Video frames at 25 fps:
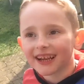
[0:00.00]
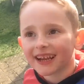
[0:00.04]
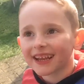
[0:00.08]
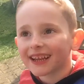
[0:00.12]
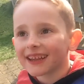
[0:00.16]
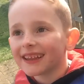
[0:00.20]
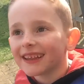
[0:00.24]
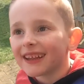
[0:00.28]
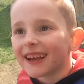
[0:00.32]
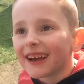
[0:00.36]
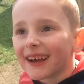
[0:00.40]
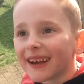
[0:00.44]

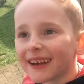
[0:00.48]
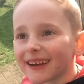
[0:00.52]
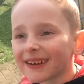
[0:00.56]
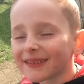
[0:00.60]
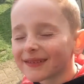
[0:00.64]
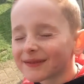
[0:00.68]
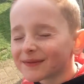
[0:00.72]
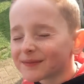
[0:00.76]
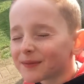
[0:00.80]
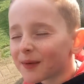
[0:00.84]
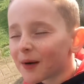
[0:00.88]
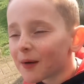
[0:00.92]
Jen,
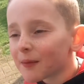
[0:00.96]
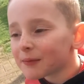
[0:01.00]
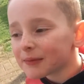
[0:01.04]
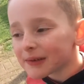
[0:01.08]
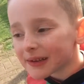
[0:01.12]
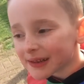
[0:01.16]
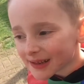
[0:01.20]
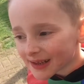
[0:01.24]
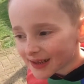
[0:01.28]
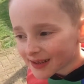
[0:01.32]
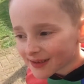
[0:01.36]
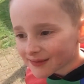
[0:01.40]

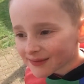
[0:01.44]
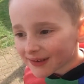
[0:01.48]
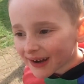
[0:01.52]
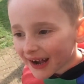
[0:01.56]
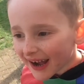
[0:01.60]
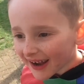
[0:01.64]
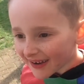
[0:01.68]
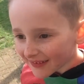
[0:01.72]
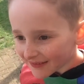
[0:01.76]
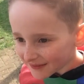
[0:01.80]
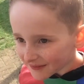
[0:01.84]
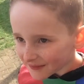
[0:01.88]
mummy said we
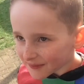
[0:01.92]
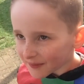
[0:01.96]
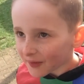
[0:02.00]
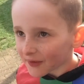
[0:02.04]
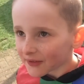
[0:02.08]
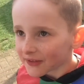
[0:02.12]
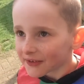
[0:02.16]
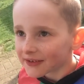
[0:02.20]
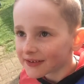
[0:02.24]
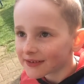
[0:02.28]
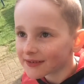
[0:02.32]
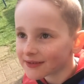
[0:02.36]
have
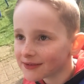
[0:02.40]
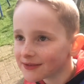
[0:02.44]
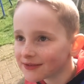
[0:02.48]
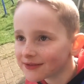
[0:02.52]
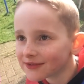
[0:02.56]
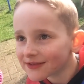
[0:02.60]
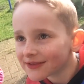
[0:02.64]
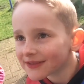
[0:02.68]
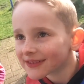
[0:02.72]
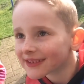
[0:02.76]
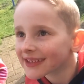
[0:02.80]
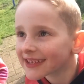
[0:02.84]
100
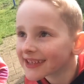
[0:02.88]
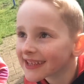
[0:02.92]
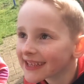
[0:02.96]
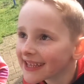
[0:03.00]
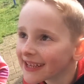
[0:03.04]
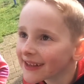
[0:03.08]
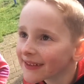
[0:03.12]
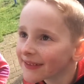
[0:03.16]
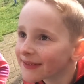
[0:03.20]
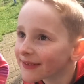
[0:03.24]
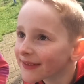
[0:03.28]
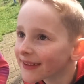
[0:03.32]
Easter
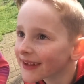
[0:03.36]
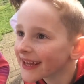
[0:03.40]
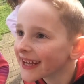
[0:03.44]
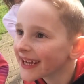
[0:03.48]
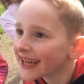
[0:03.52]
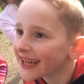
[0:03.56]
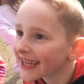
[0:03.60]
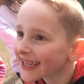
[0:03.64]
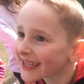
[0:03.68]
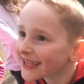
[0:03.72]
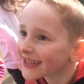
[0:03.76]
eggs.